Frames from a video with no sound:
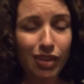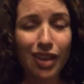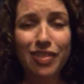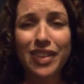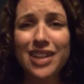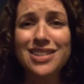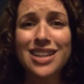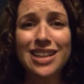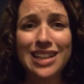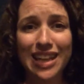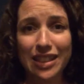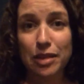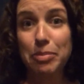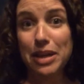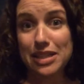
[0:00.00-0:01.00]
They did
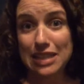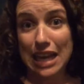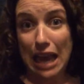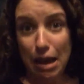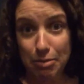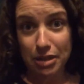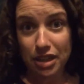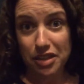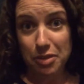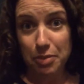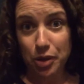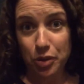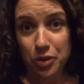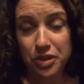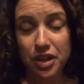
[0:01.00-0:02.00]
get the best cabin on the
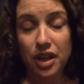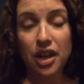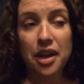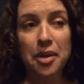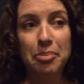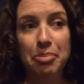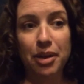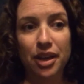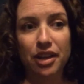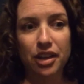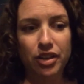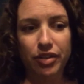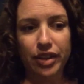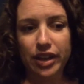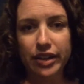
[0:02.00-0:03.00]
boat, but, they
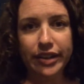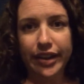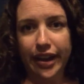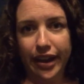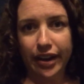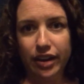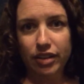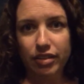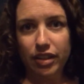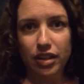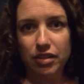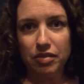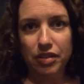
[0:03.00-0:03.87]
didn't care, and they